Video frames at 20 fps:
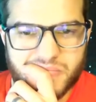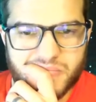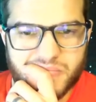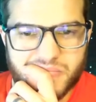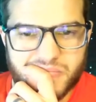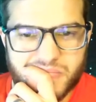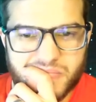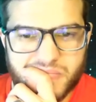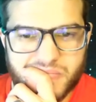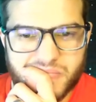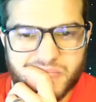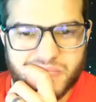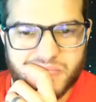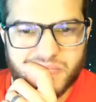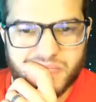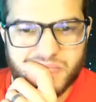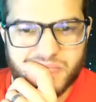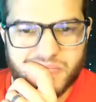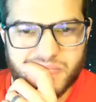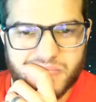
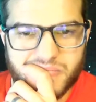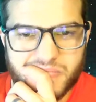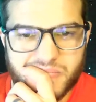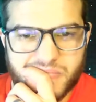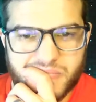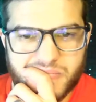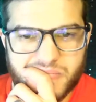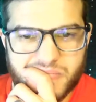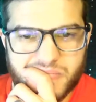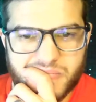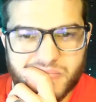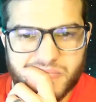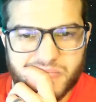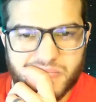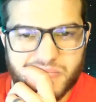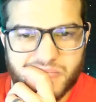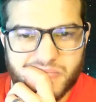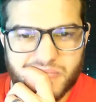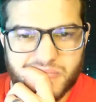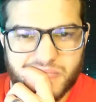
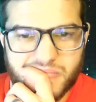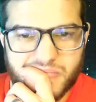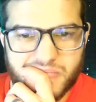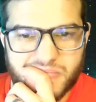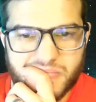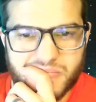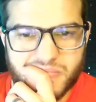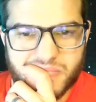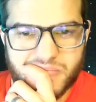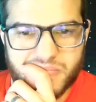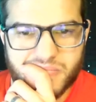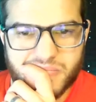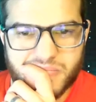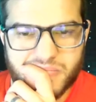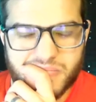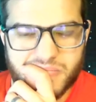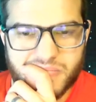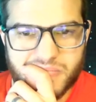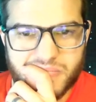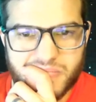
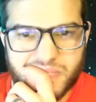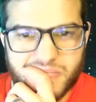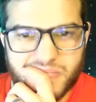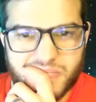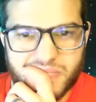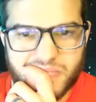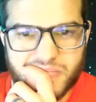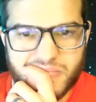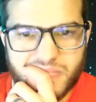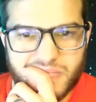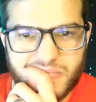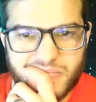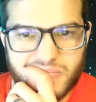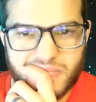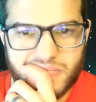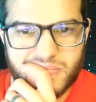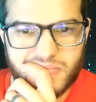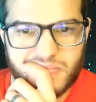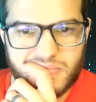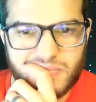
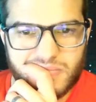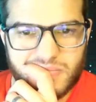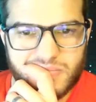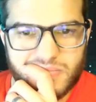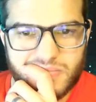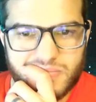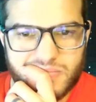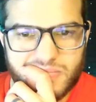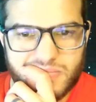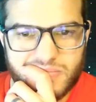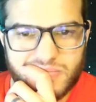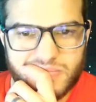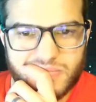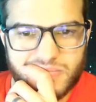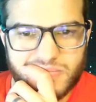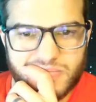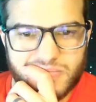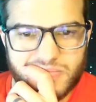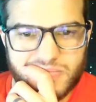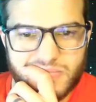
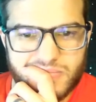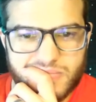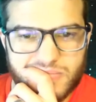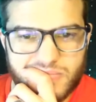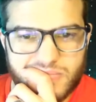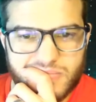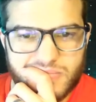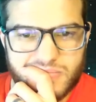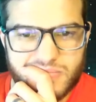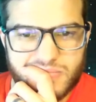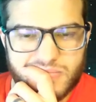The person shown says nothing.